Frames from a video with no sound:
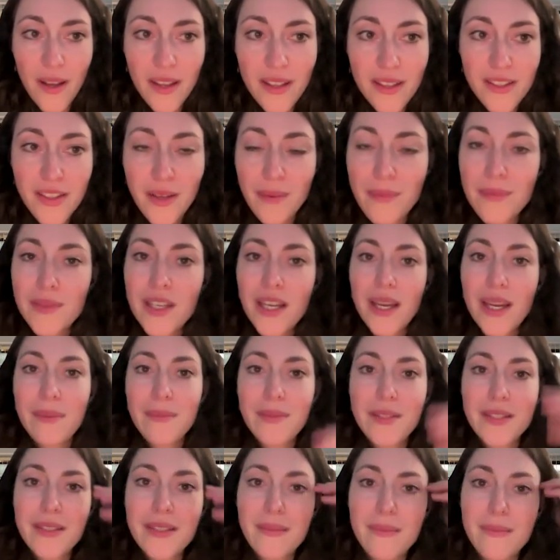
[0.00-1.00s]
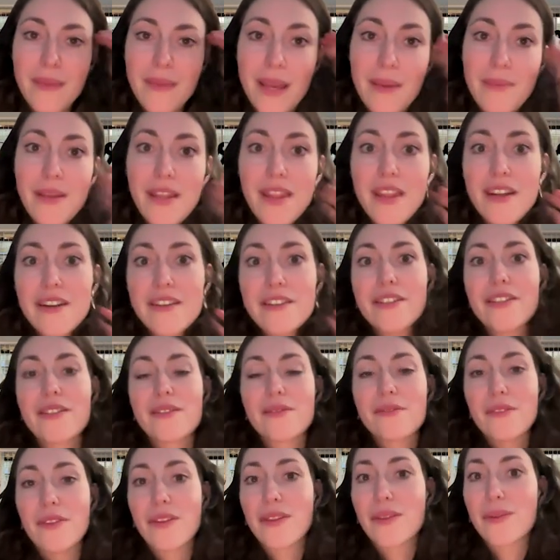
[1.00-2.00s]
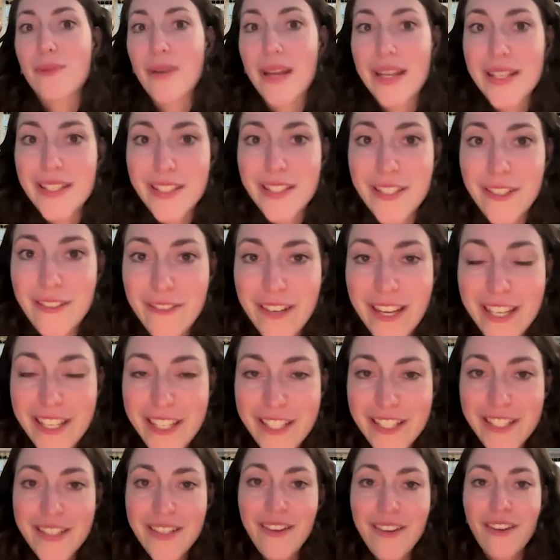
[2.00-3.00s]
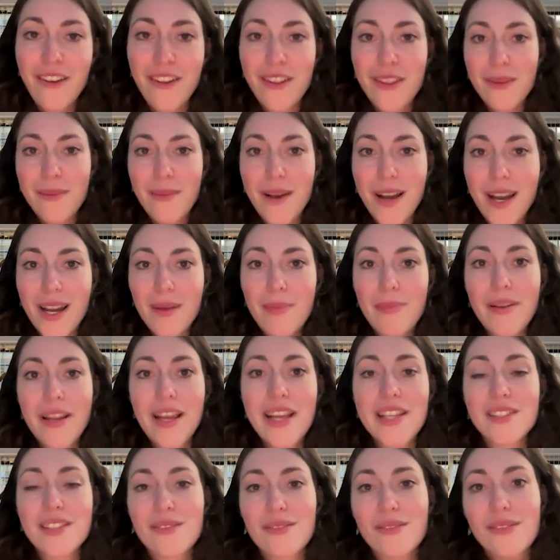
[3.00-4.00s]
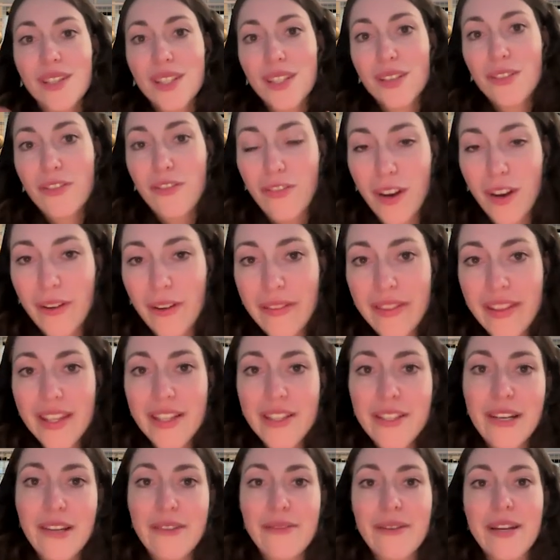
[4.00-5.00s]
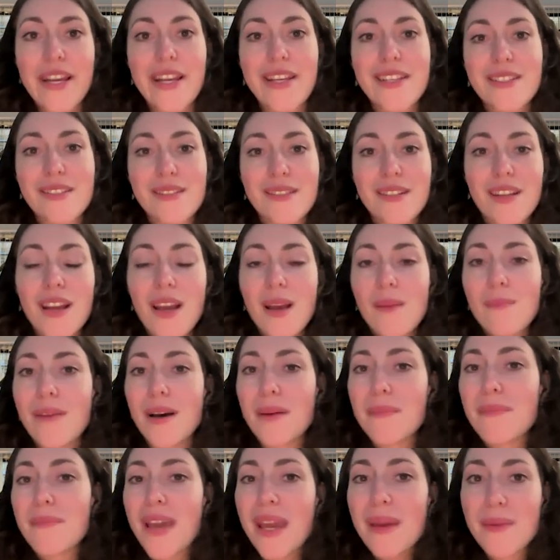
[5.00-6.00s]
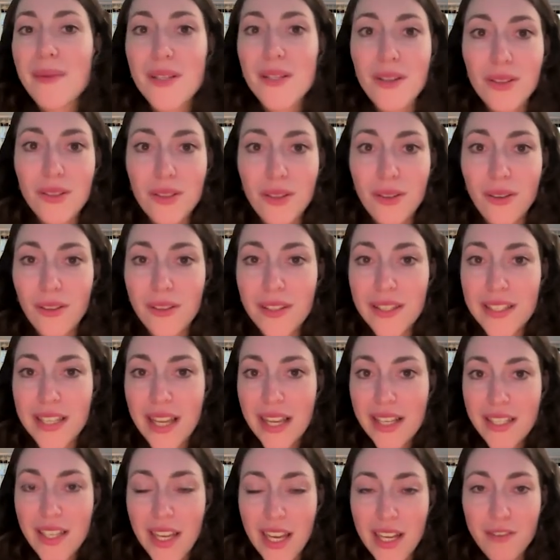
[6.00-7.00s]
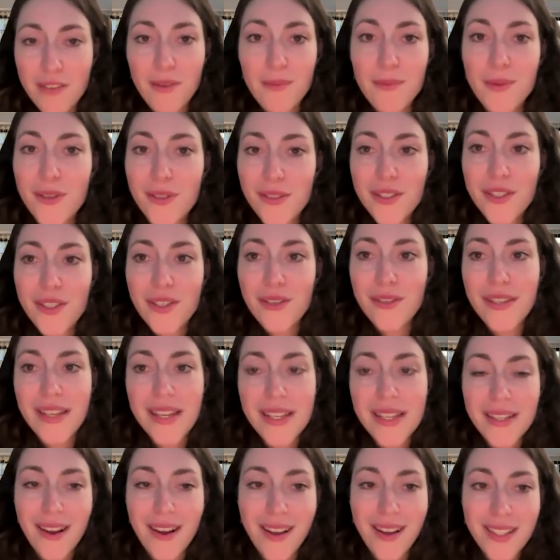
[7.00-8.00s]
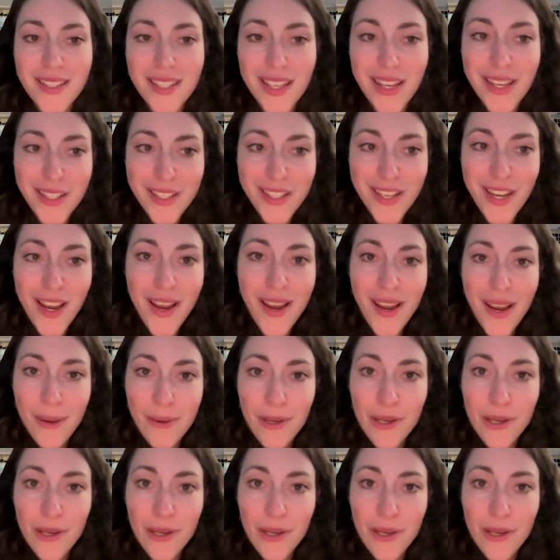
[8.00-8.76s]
But sometimes maybe there's not the right integration on the marketplace, or you found the integration, but maybe not all the data attributes you need are synced.